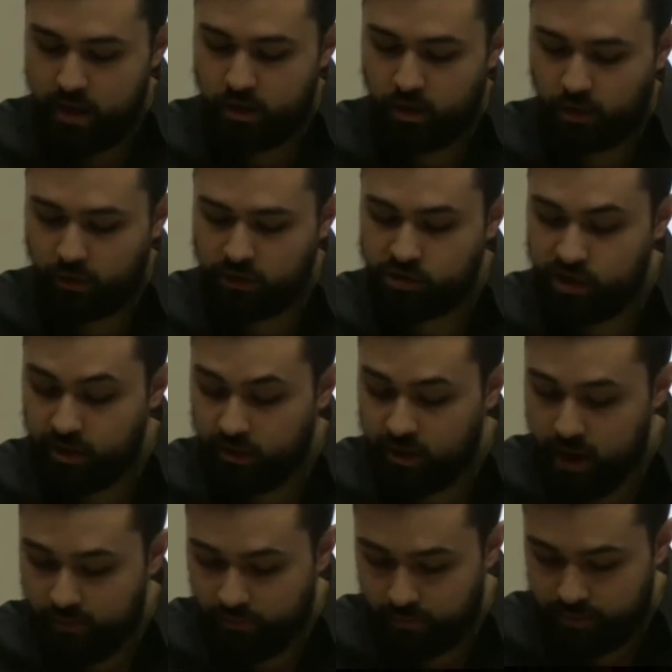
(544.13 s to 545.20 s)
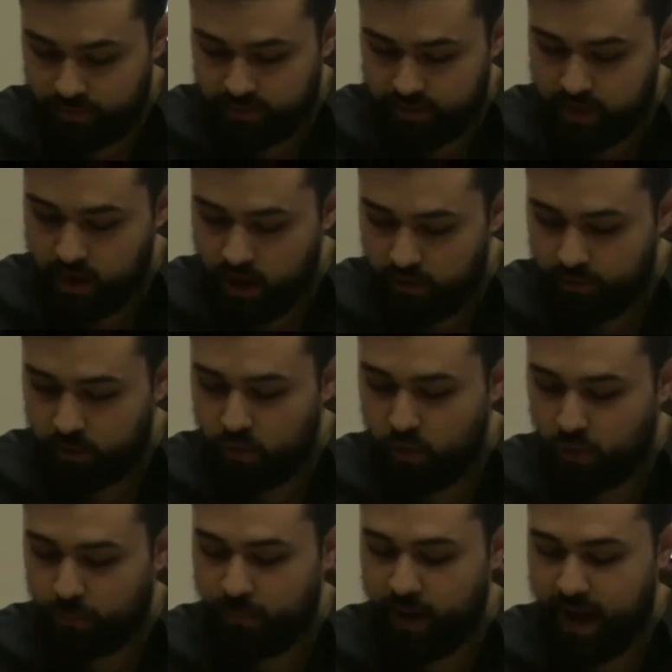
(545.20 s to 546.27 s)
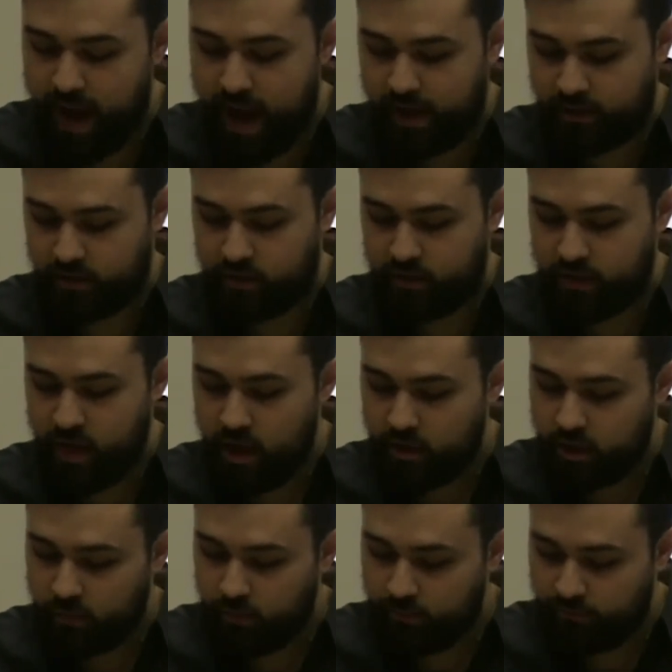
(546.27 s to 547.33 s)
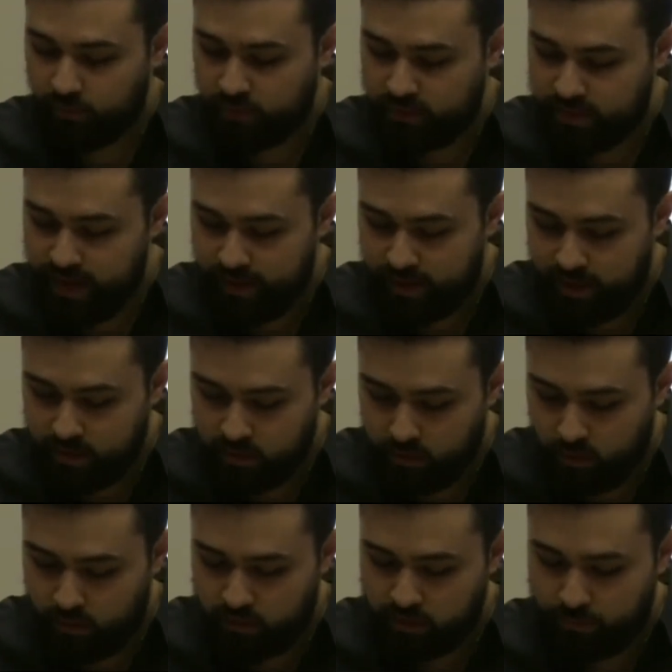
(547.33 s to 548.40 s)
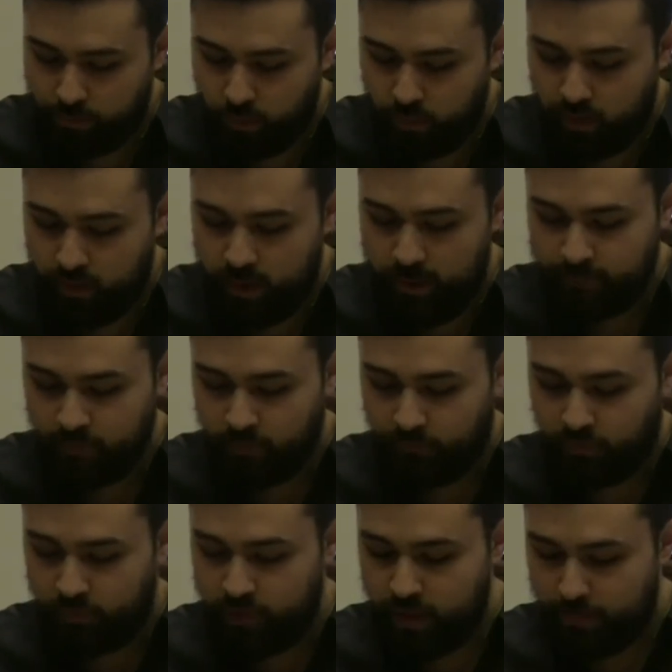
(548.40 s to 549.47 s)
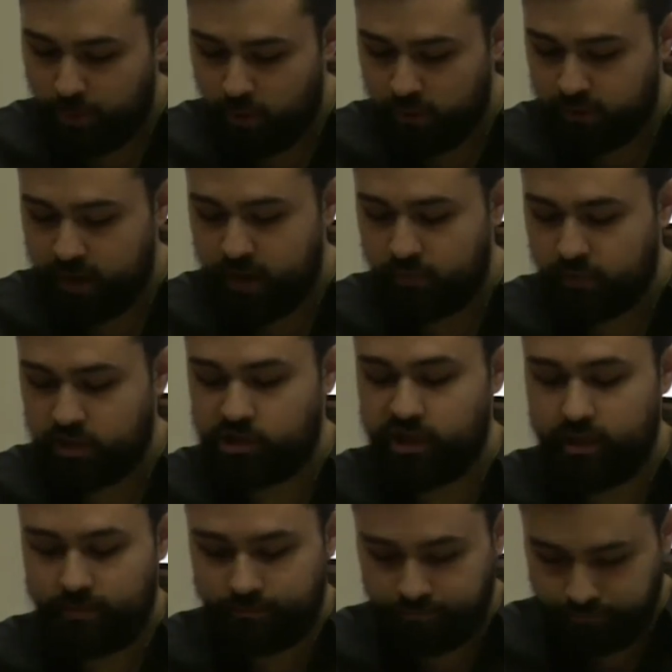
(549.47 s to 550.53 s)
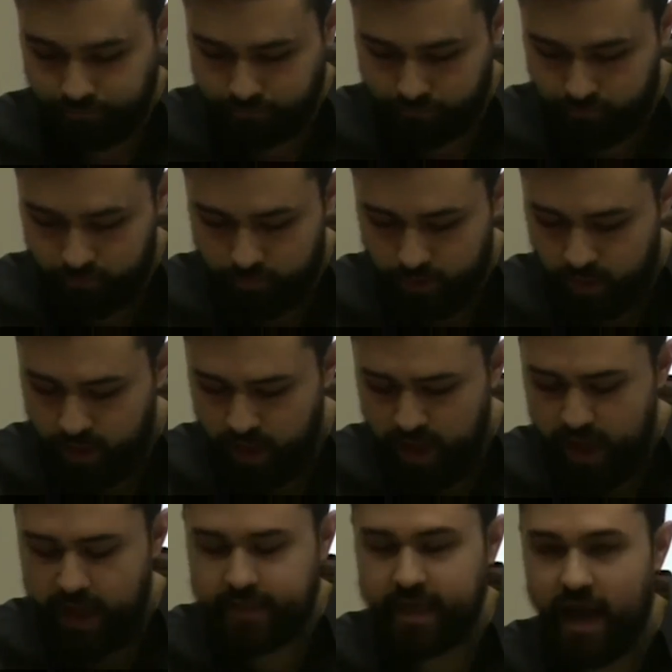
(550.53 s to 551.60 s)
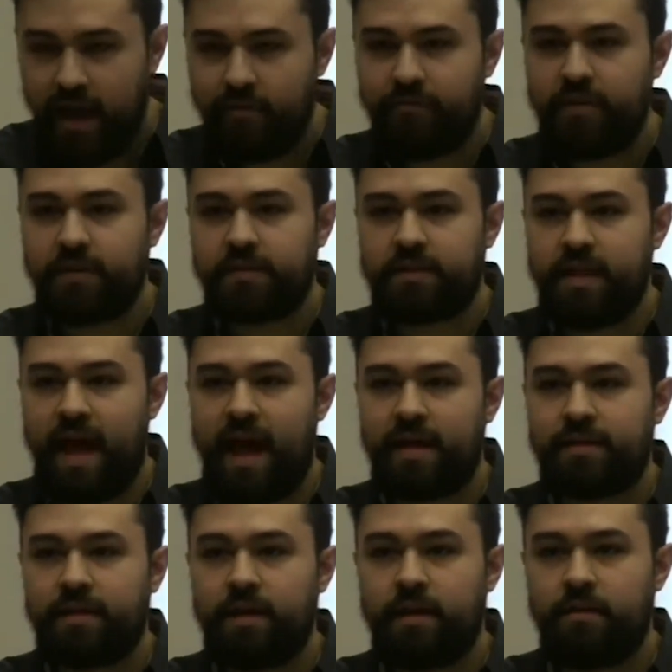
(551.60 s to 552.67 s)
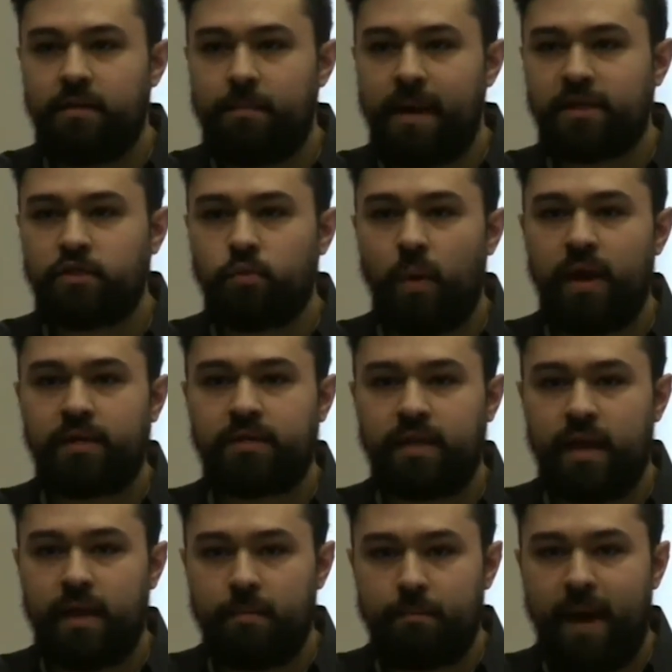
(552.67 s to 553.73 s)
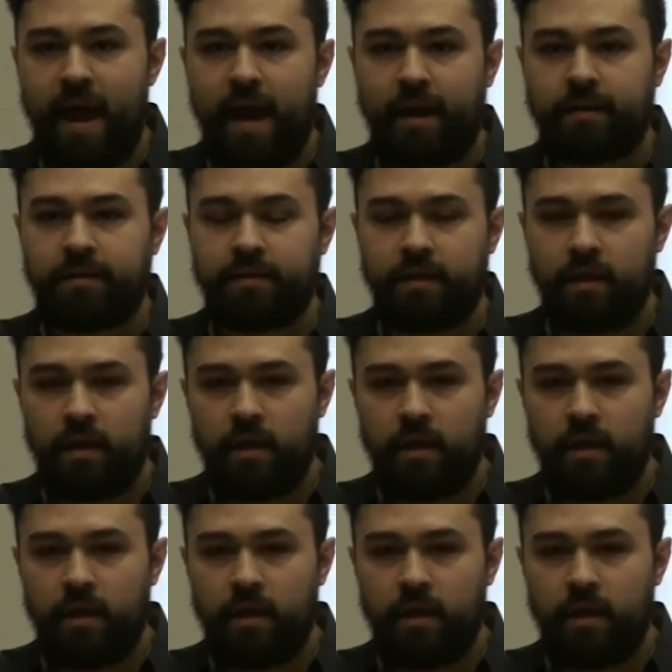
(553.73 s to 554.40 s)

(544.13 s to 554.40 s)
encouraged their governments and other corporate actors to reverse decades-long support for the apartheid regime. It's obvious that the best way to impact